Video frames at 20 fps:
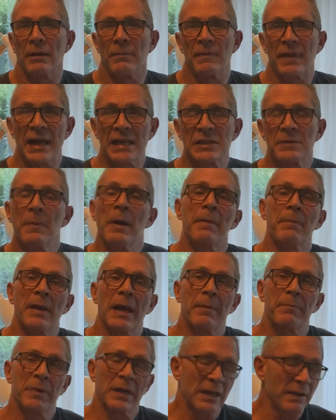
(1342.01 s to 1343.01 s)
That's my
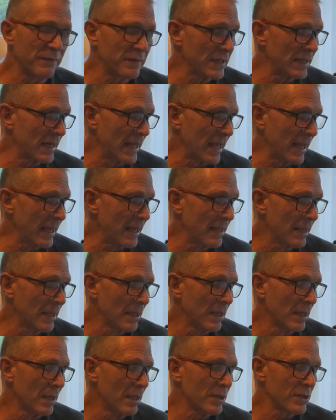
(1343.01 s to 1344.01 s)
pet peeve today.
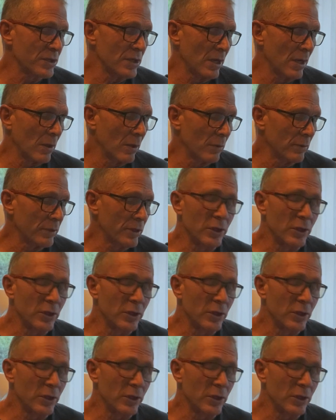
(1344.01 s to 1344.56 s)
So